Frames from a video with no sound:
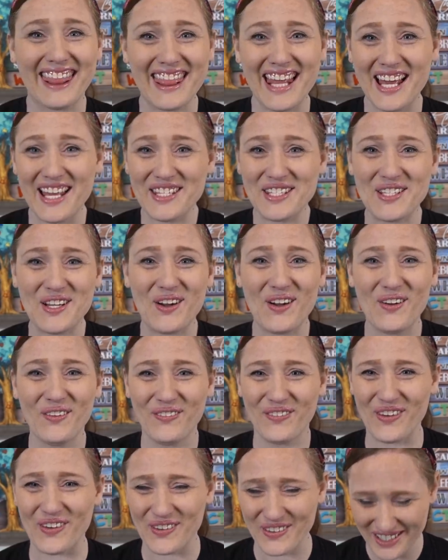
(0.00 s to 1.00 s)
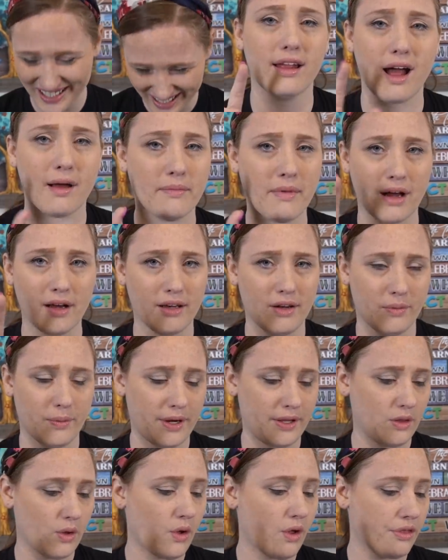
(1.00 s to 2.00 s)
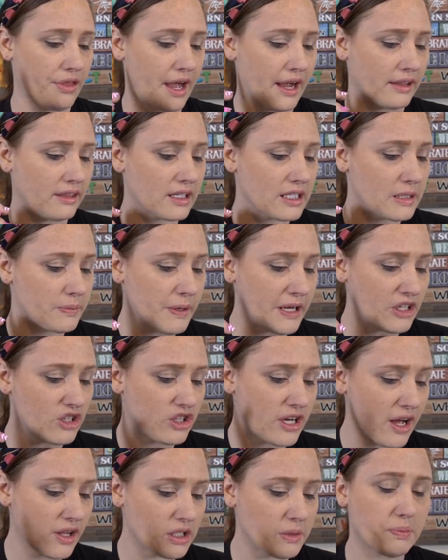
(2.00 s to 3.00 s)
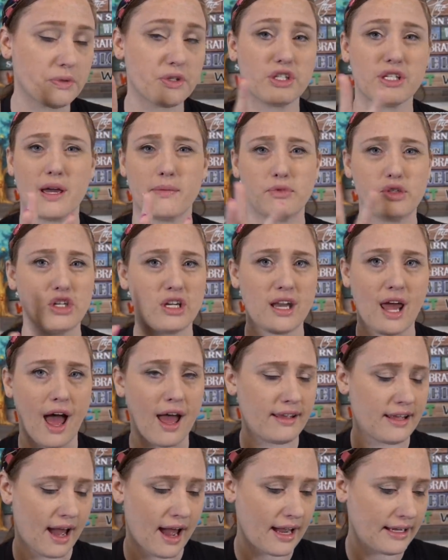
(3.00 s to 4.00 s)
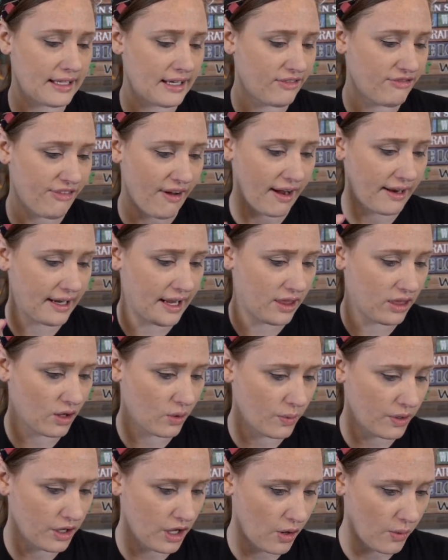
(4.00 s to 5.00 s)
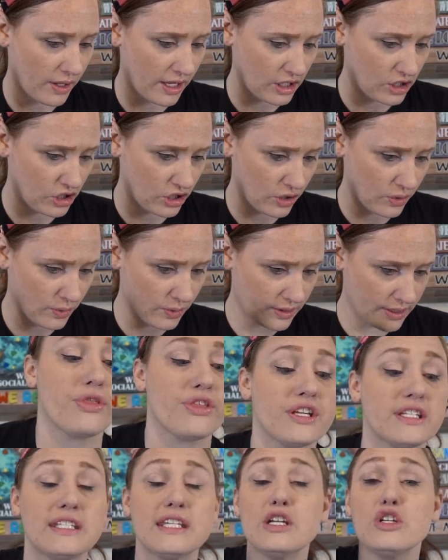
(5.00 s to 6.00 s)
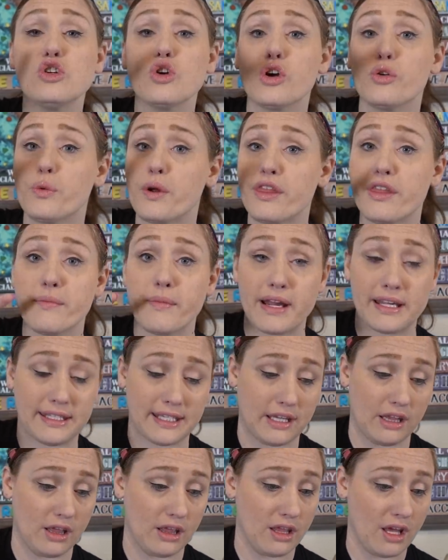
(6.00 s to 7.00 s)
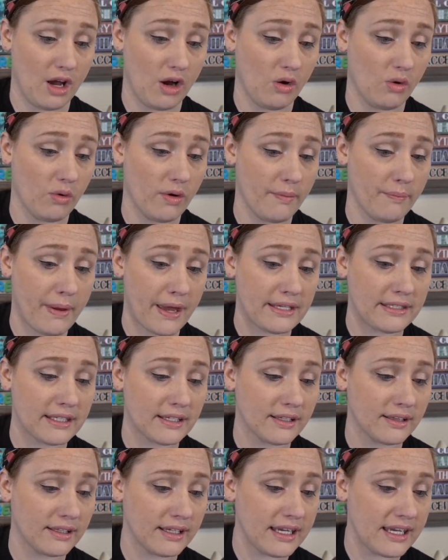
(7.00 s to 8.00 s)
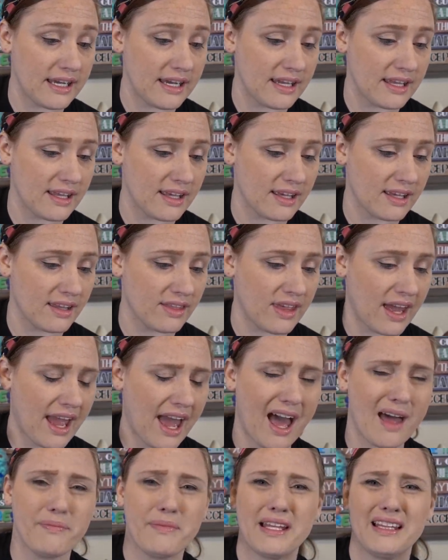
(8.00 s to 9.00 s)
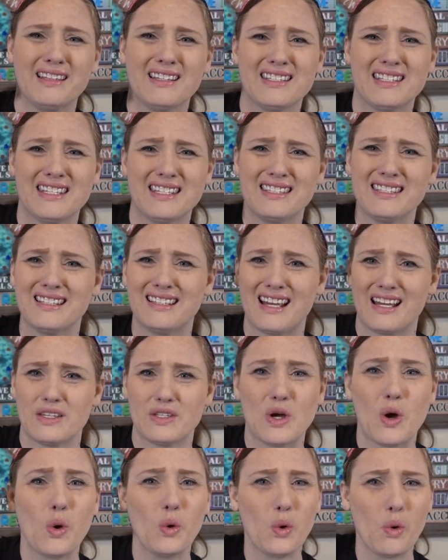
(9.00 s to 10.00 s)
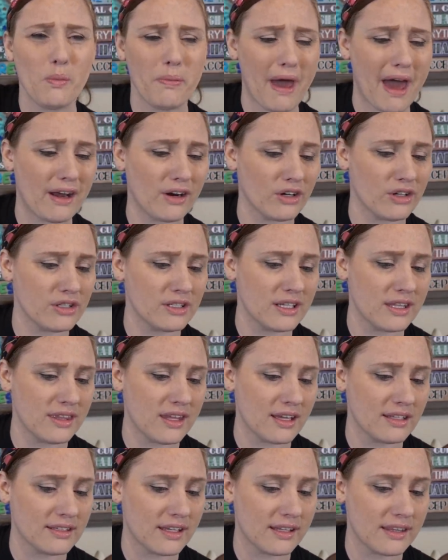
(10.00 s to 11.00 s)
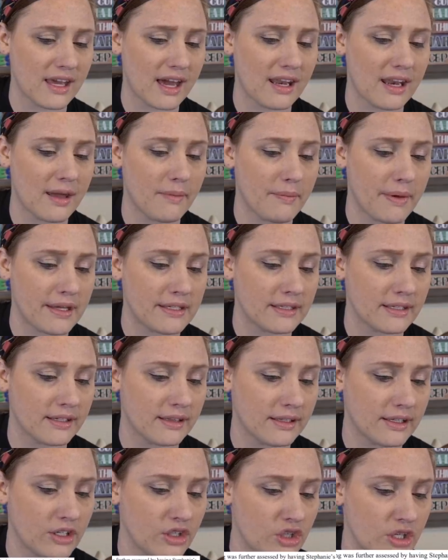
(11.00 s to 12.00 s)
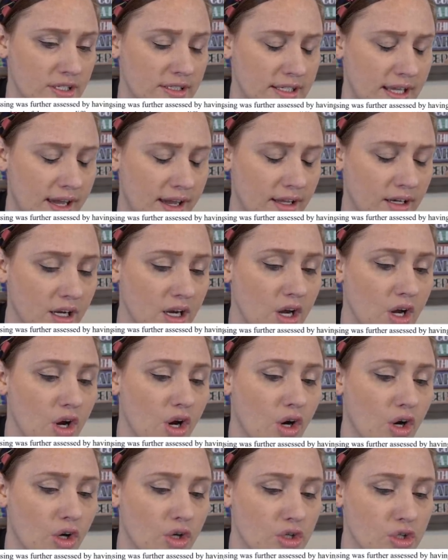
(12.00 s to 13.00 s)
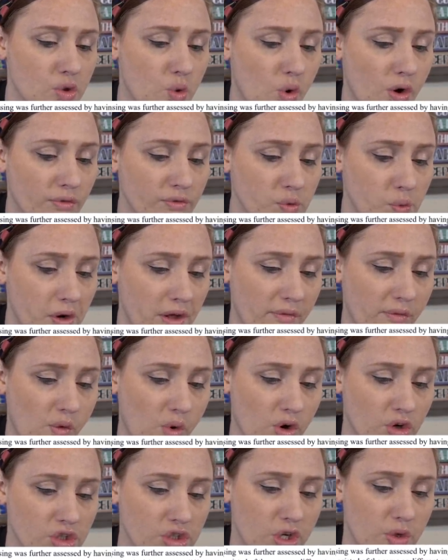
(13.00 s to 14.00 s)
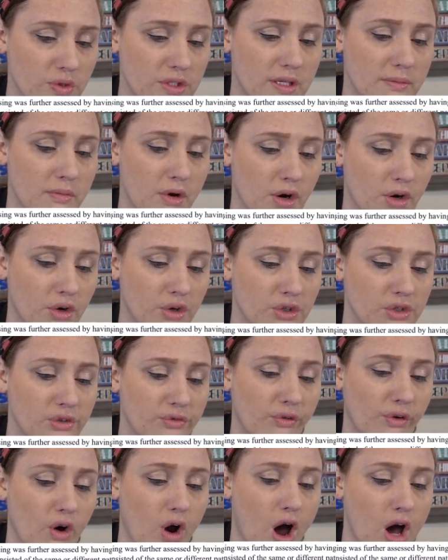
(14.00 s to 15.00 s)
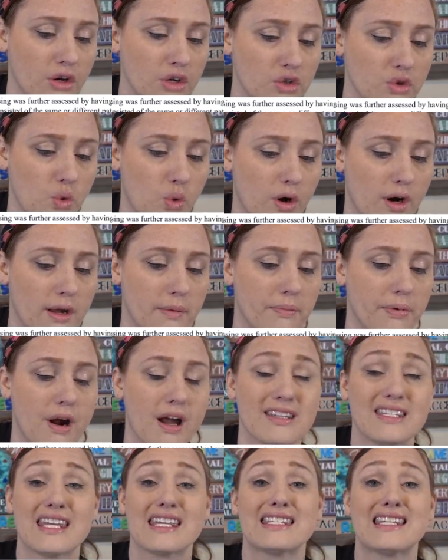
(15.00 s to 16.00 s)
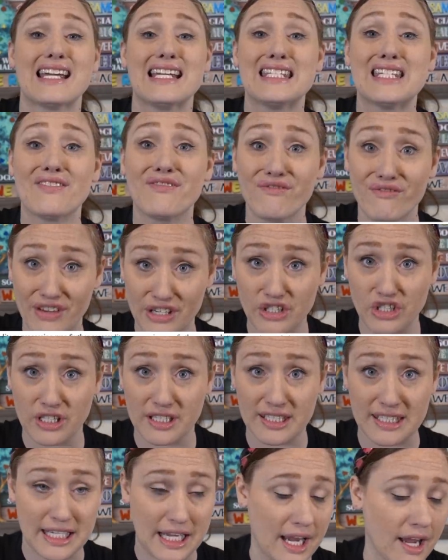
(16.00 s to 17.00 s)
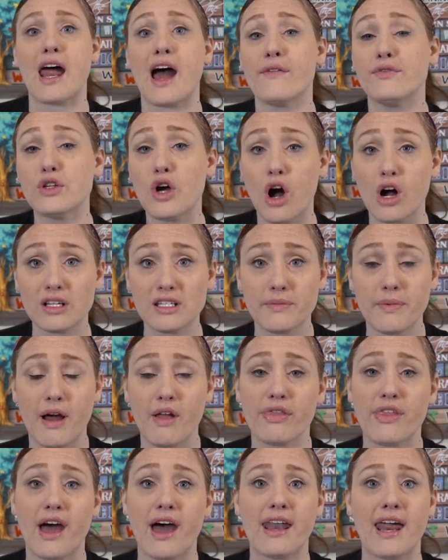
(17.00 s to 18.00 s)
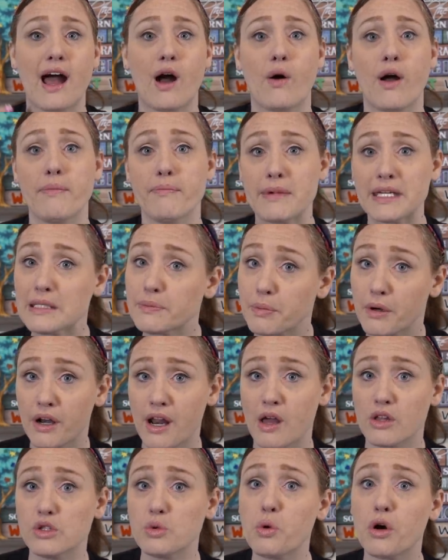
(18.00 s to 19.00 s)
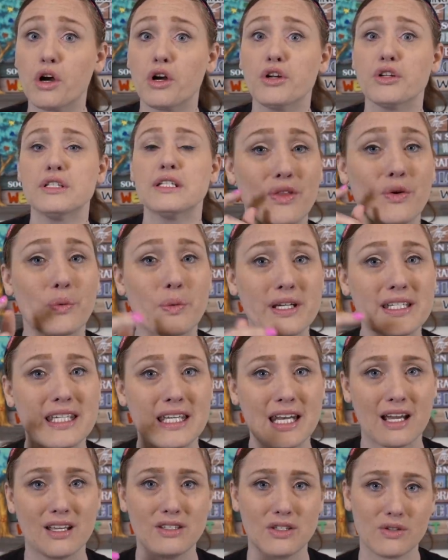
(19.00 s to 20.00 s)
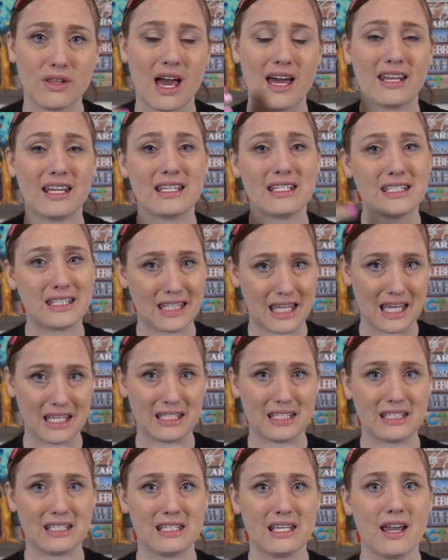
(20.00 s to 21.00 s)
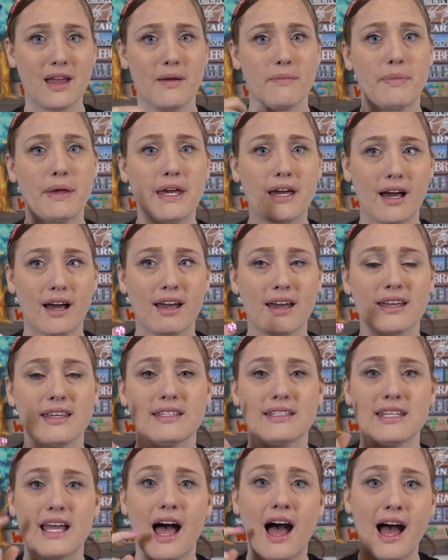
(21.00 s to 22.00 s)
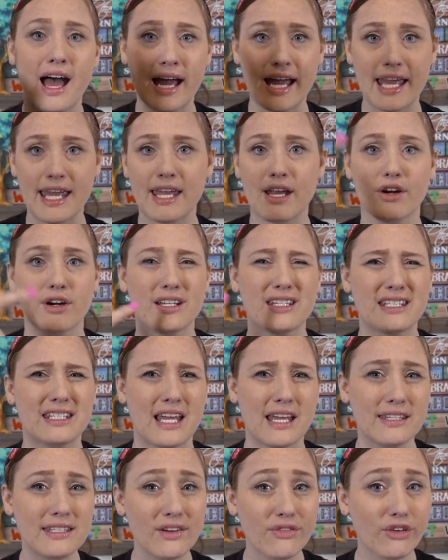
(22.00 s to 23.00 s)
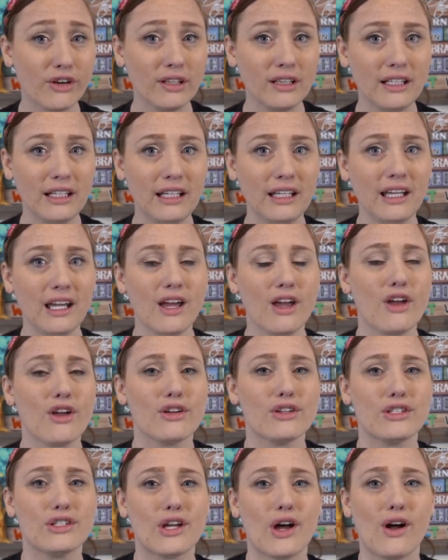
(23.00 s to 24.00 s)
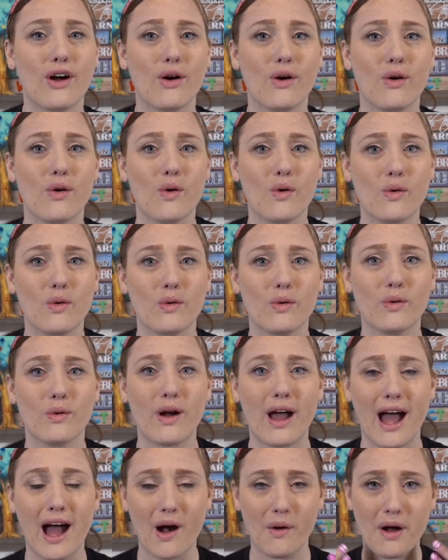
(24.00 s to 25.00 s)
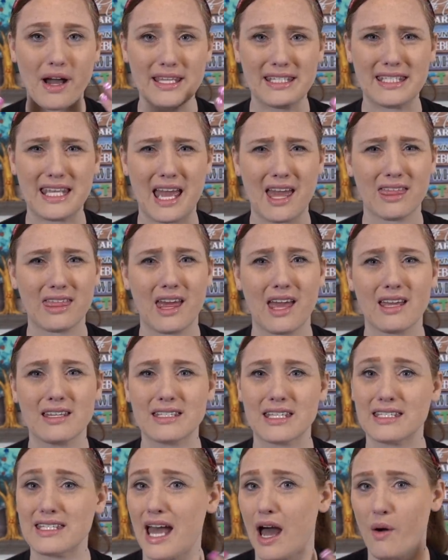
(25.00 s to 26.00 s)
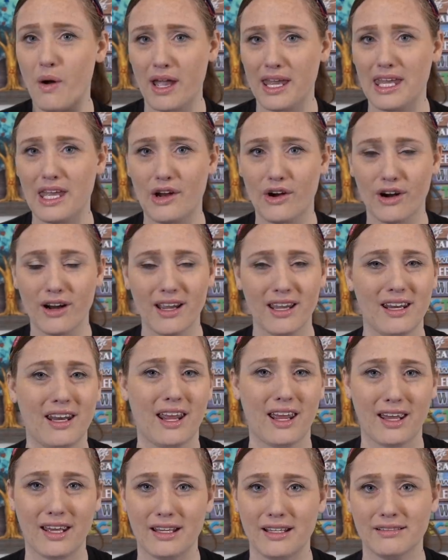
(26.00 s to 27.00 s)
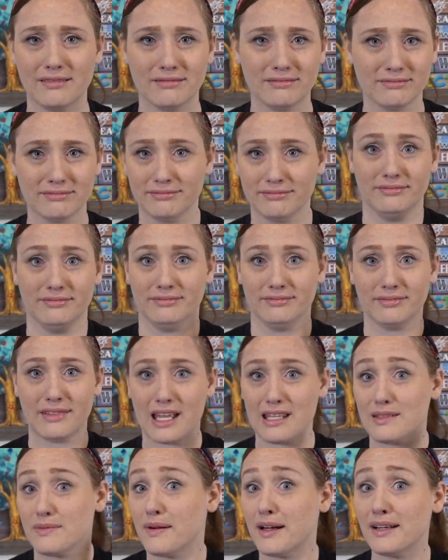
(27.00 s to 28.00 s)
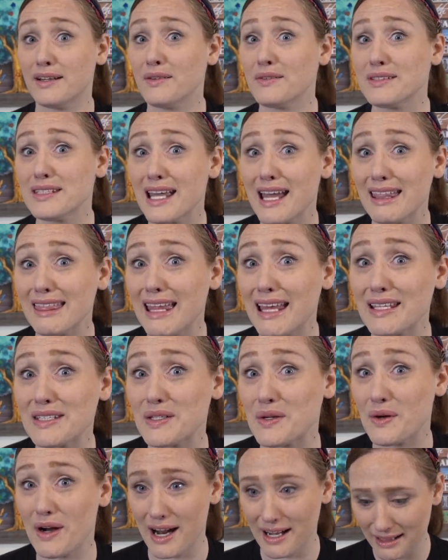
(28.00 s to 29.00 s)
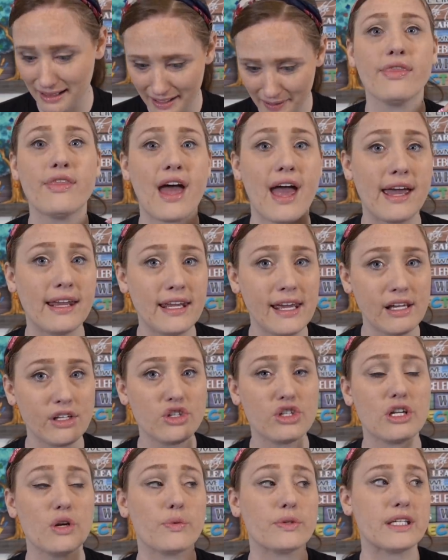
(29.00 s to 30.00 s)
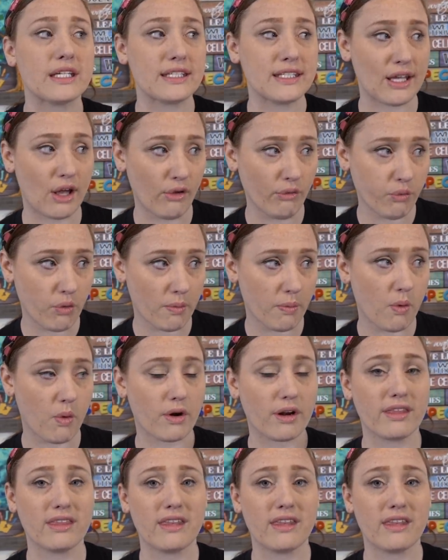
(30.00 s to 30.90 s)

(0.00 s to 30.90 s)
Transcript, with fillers: that's all folks i'm not going to read the whole thing the speech sounds perception i i did fine and there were no issues the seashore rhythm i didn't though basically they had me listen to like tonal patterns and things like that and basically she said her score of 24 shows some markers for auditory processing deficiency. I've talked about that, how I mispronounce words. The reason I do that is this, because I hear it said differently. So how I say things is how I hear it and that's why I don't say things correctly. The ADHD was a self-reported